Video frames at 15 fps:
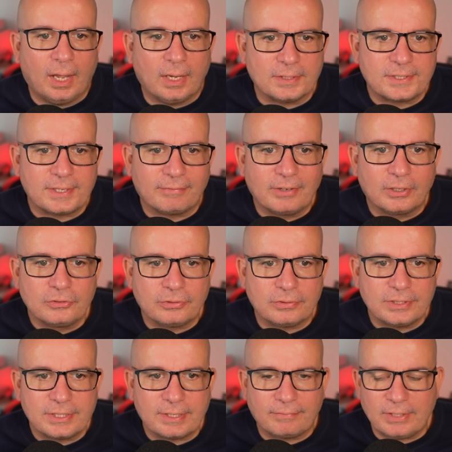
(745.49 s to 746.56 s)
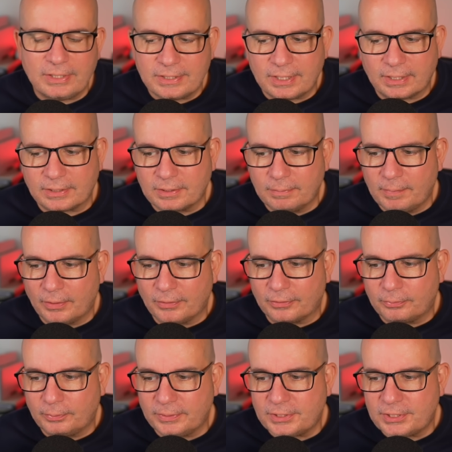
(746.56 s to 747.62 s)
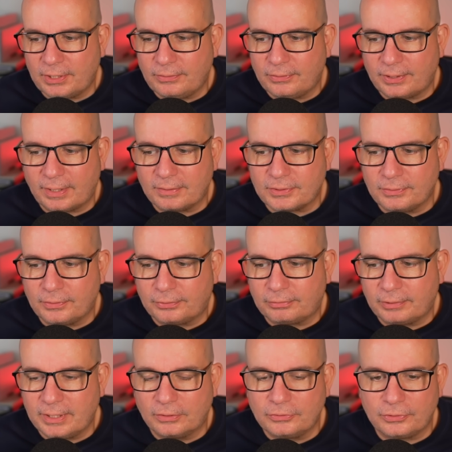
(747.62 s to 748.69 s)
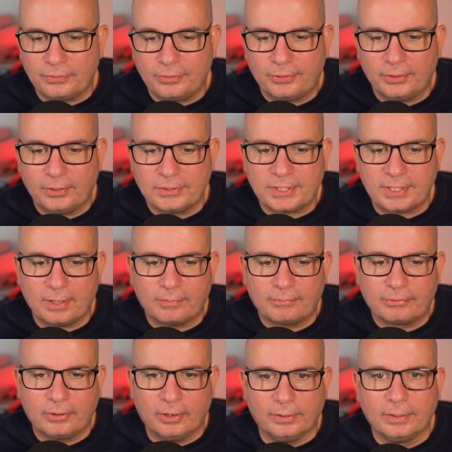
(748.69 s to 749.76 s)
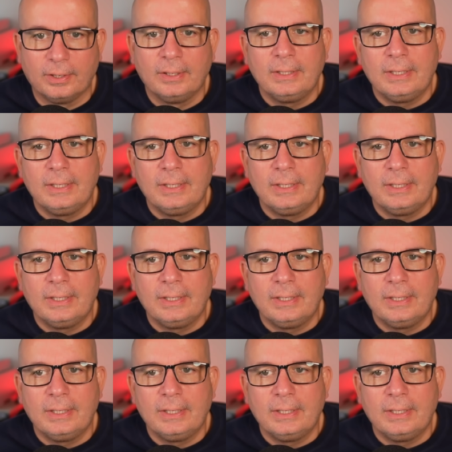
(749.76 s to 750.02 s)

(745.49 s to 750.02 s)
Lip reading: 776 a month with 2,330 up front.